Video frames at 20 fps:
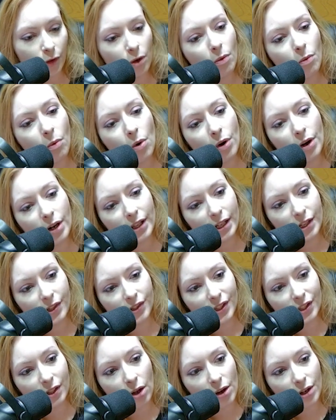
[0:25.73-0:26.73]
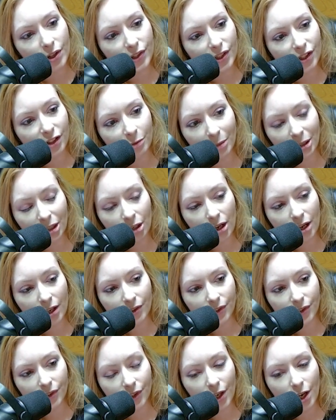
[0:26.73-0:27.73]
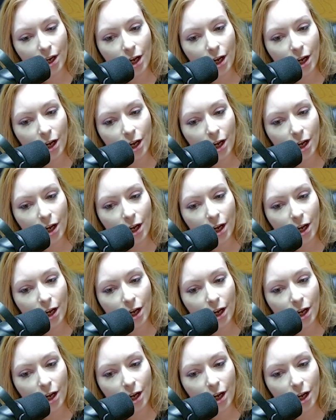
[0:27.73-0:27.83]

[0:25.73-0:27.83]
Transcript: a war that has long since been lost.